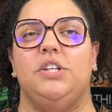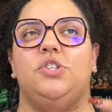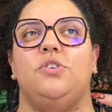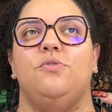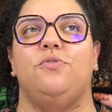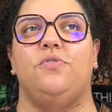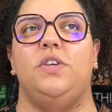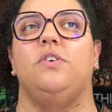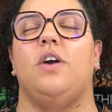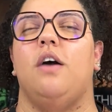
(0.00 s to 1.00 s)
to
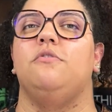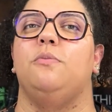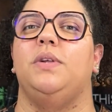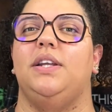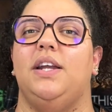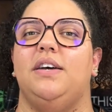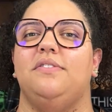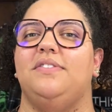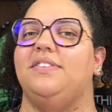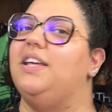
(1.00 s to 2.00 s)
feel comfortable enough
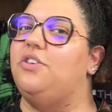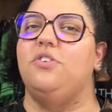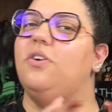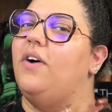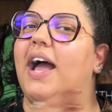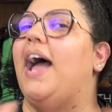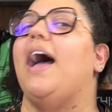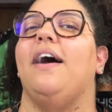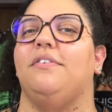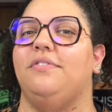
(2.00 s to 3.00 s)
that you don't
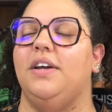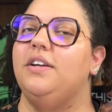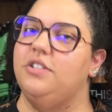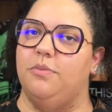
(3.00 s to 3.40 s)
have to